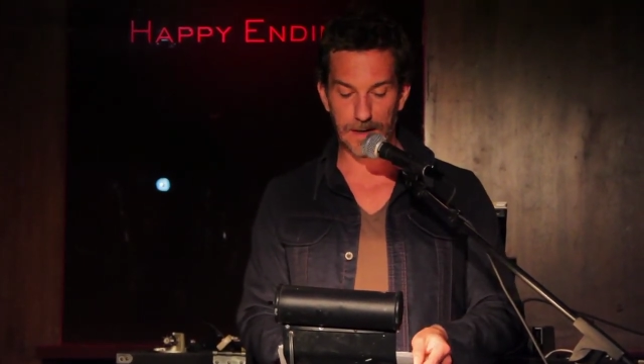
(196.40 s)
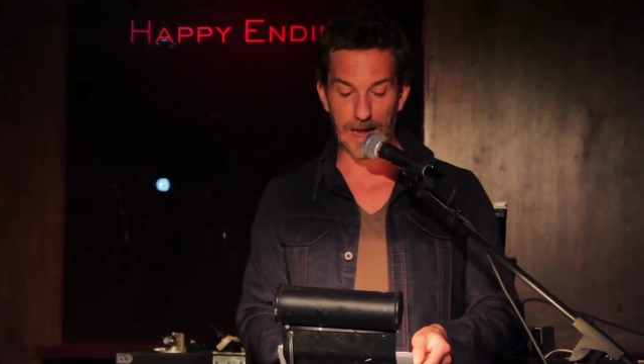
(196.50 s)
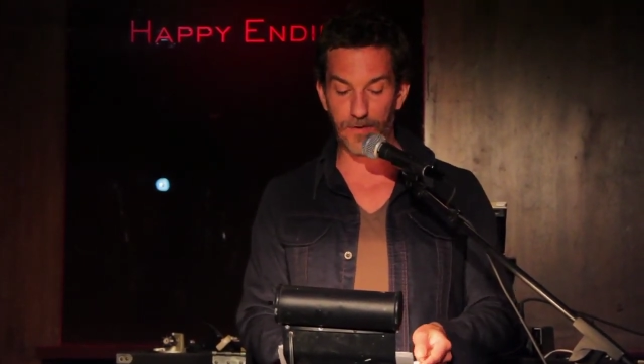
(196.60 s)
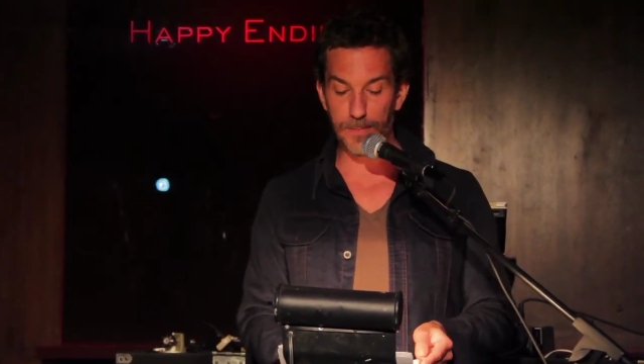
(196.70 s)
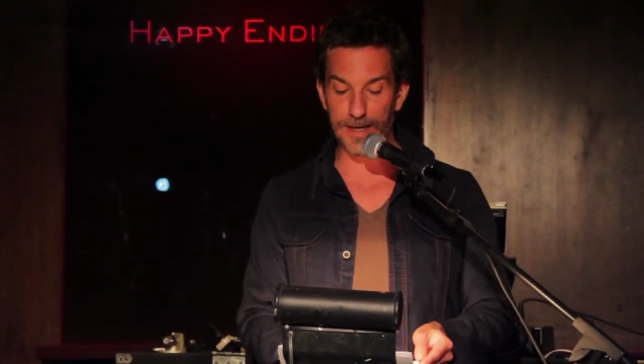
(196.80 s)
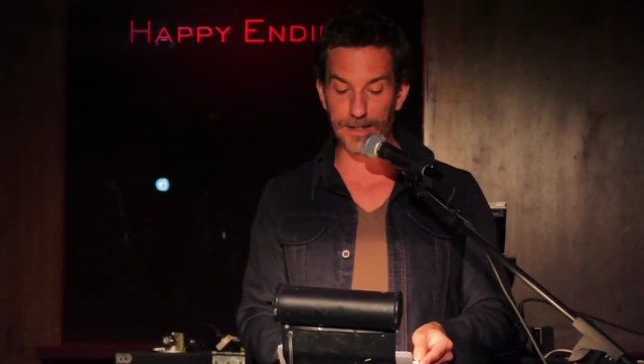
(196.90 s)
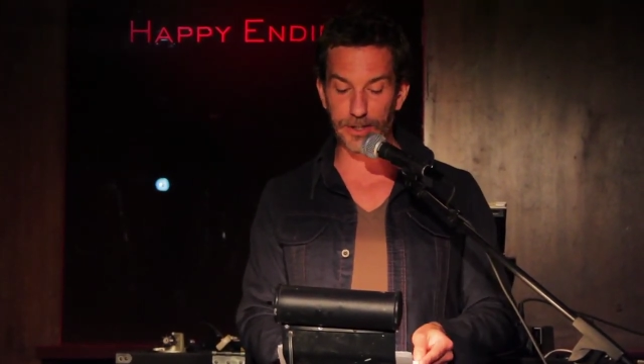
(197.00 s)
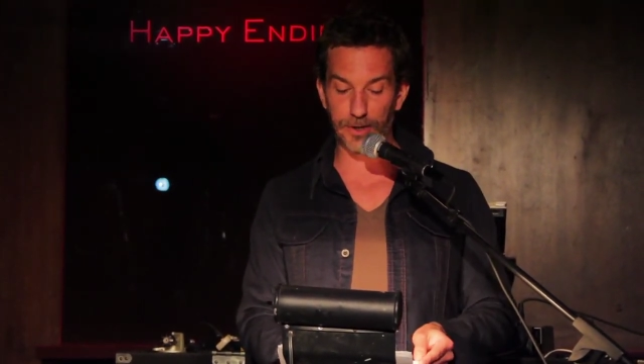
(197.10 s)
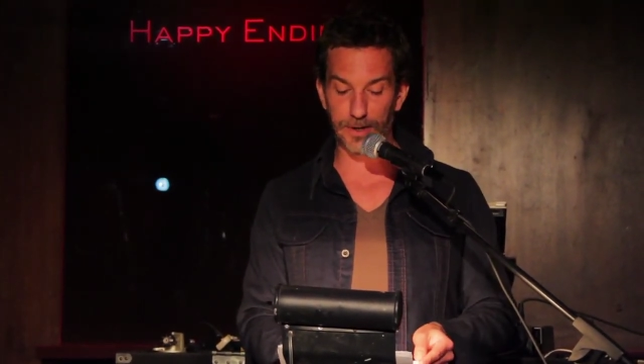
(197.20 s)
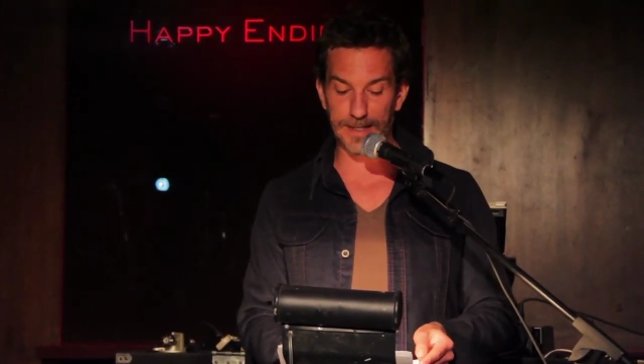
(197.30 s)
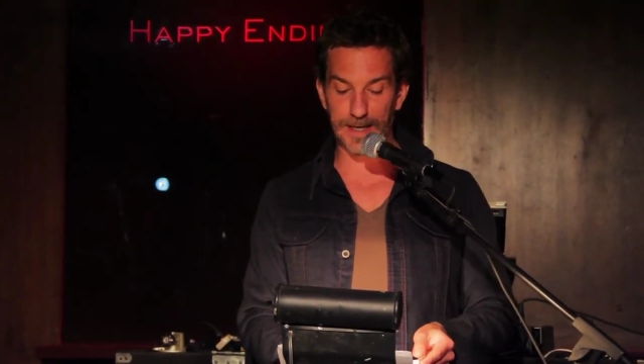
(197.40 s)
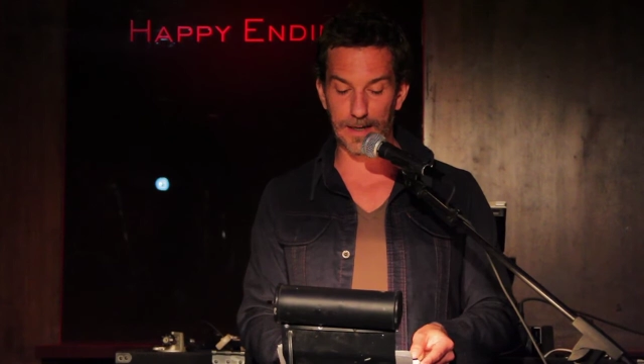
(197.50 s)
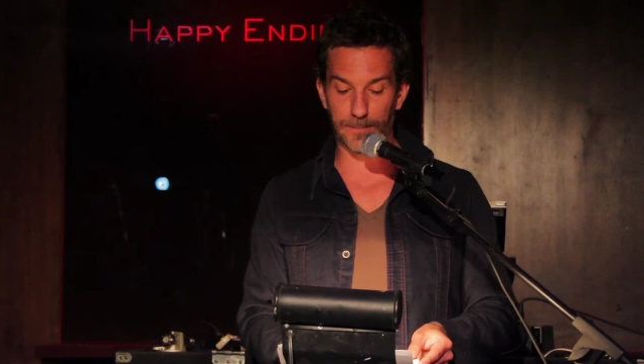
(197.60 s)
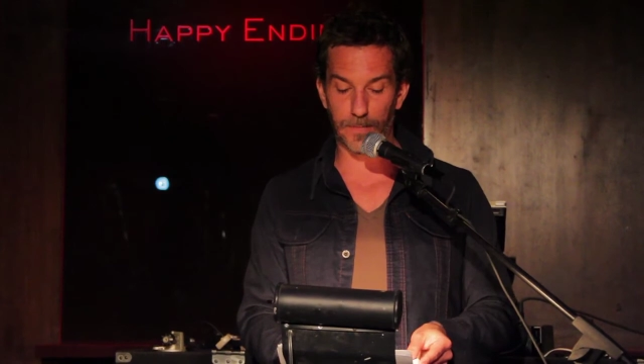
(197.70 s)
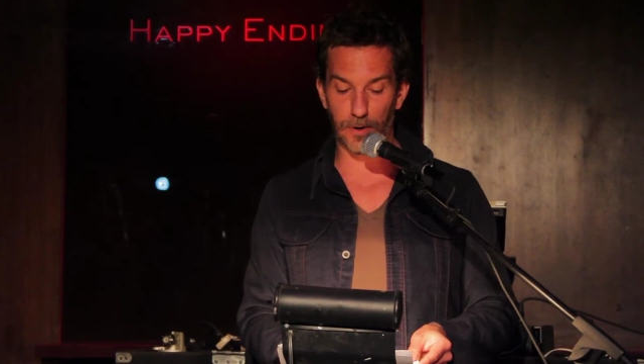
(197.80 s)
Everybody assures
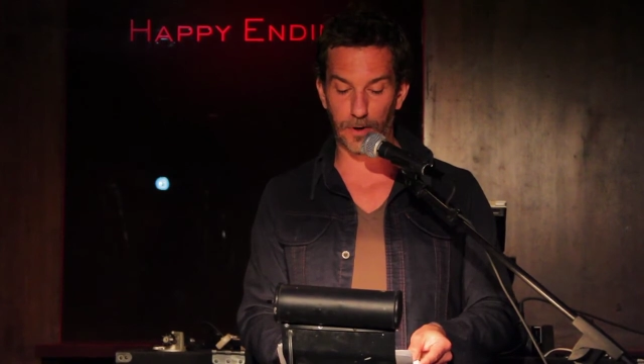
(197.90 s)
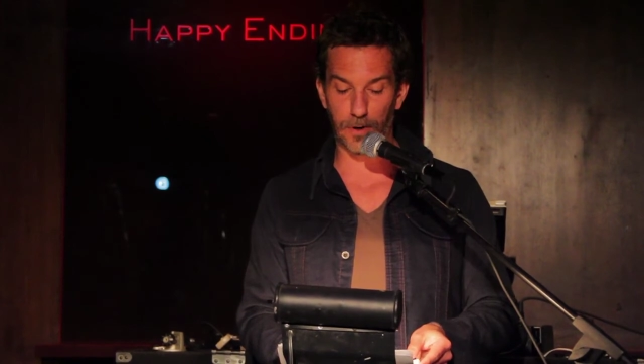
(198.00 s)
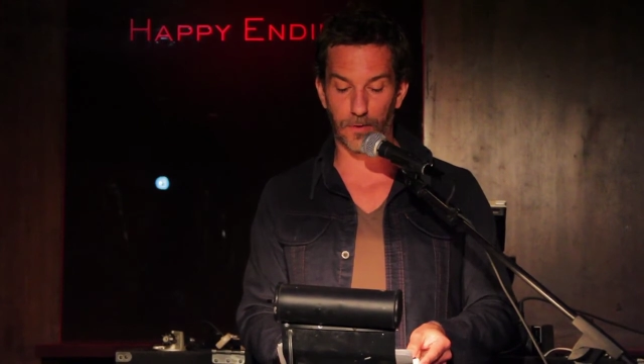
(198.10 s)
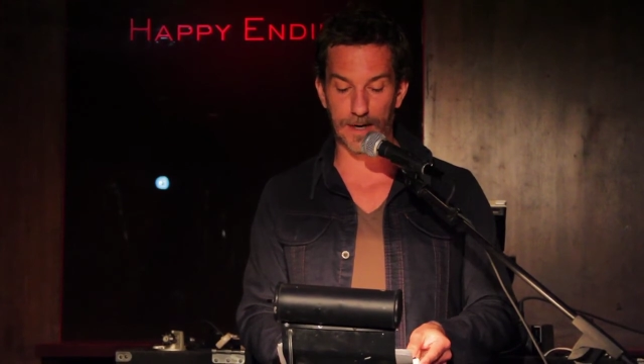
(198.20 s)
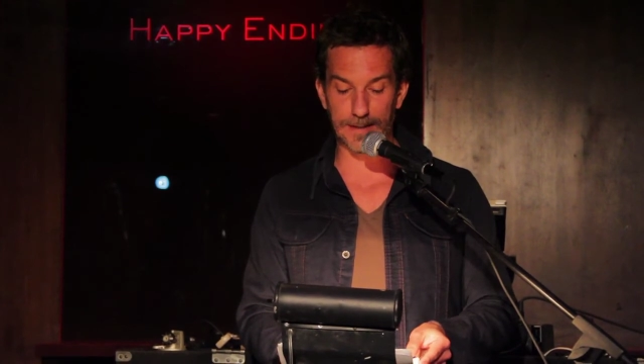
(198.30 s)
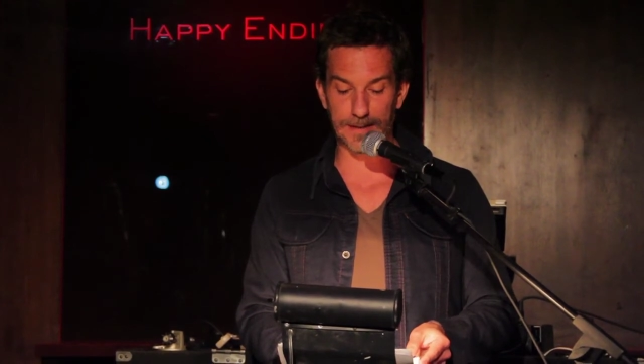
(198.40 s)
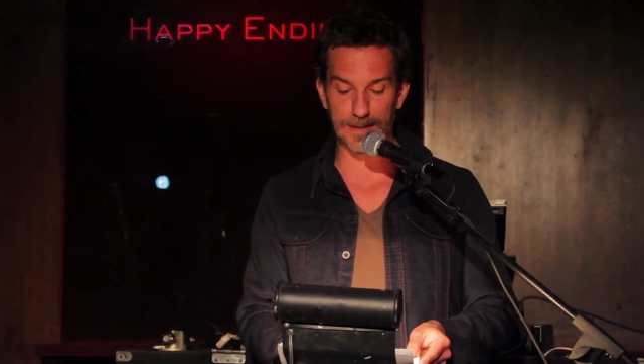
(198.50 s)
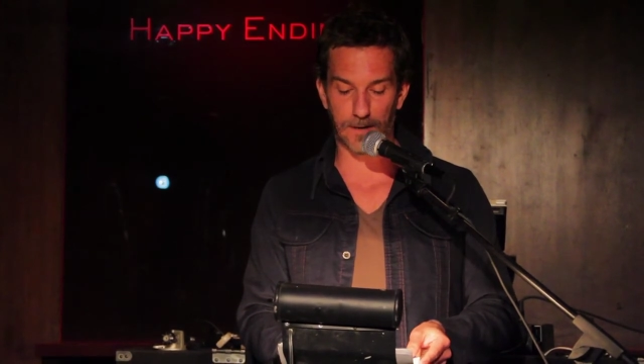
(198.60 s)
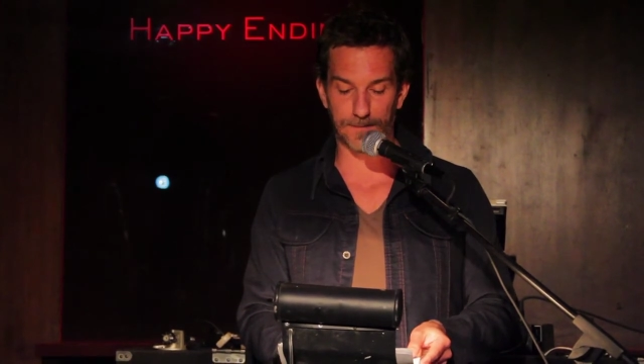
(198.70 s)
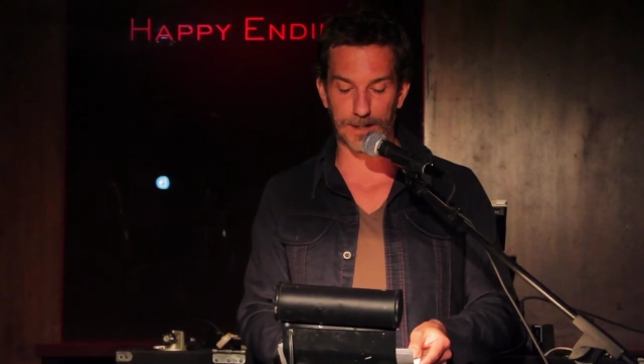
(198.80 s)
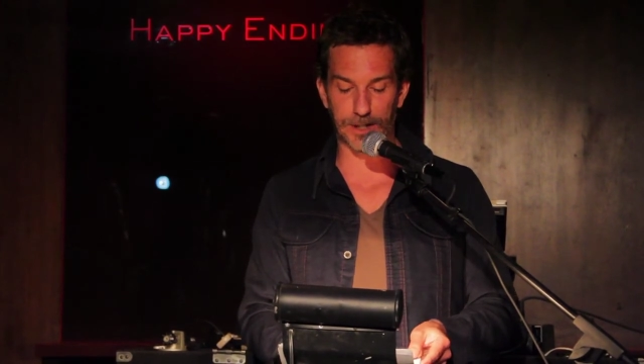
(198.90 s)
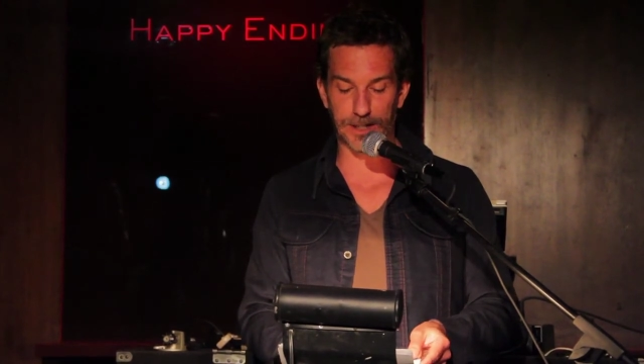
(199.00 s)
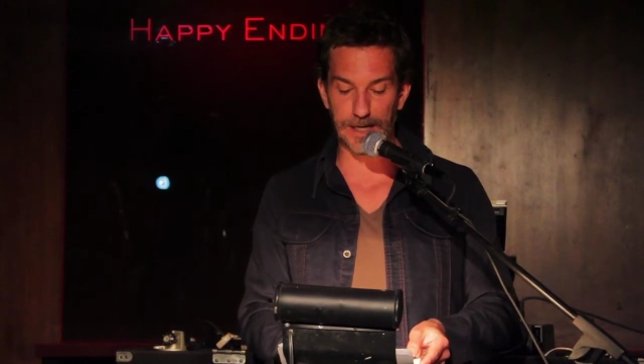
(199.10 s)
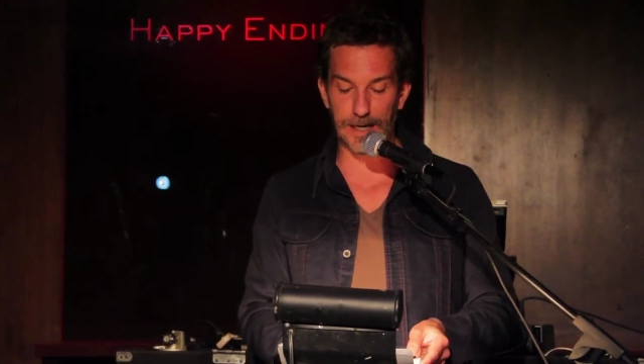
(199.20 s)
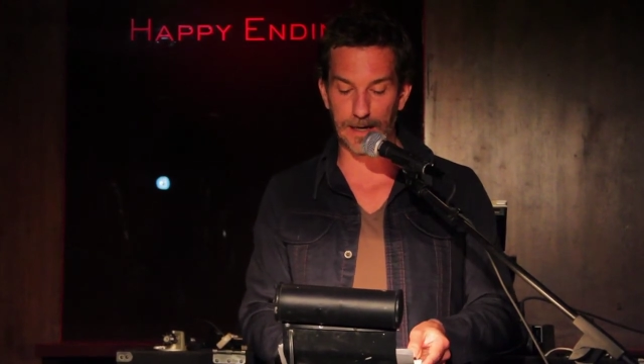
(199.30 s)
him, her, or itself that
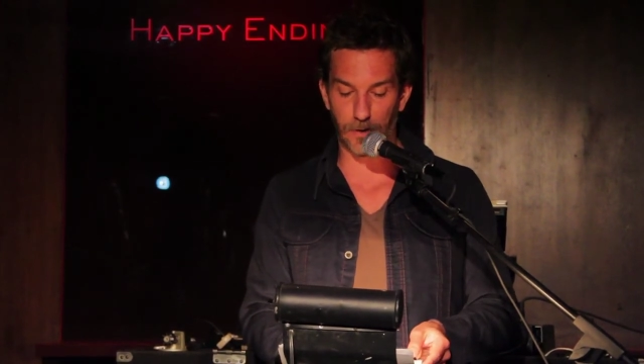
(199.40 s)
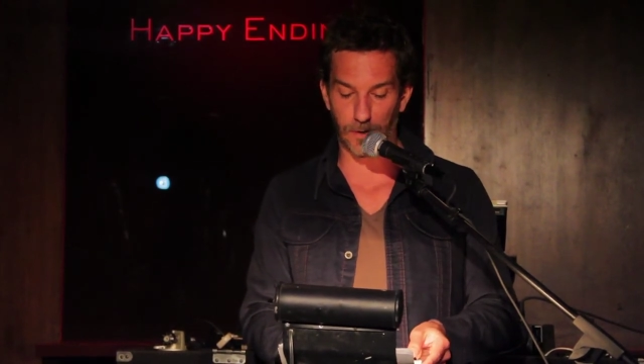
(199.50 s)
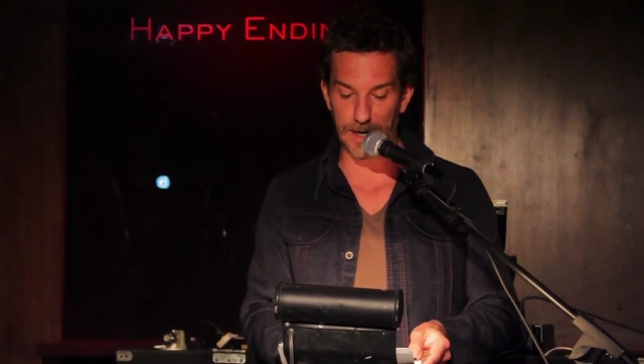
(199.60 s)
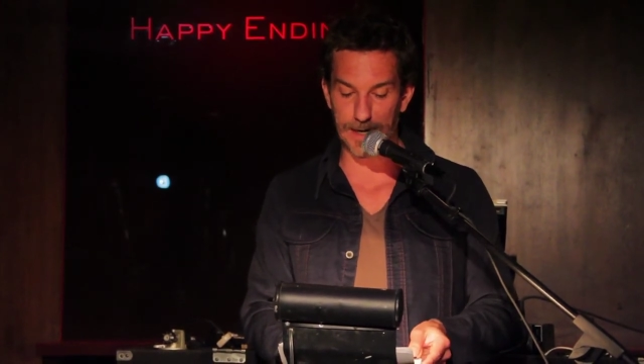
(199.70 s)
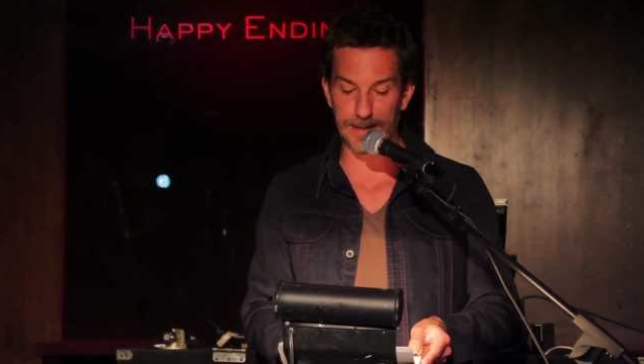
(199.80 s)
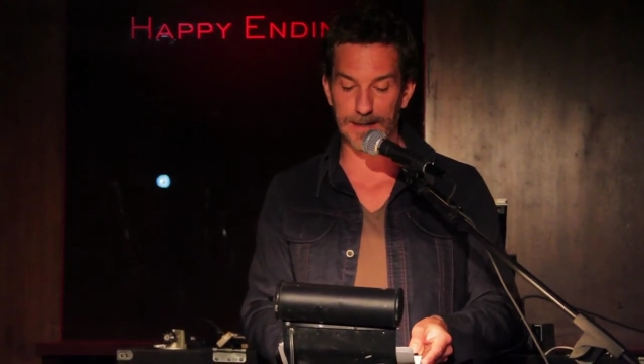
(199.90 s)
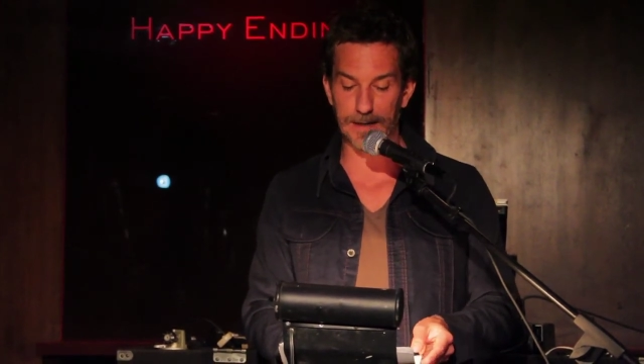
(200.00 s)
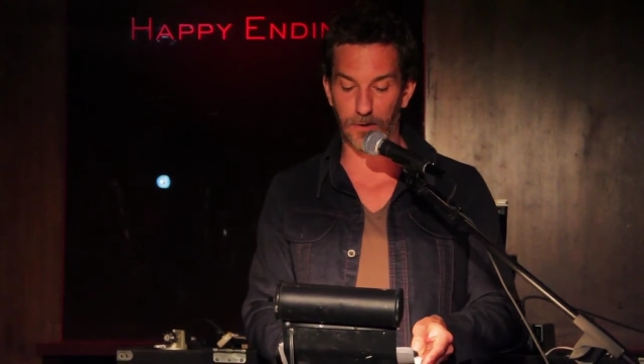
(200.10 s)
she, or it,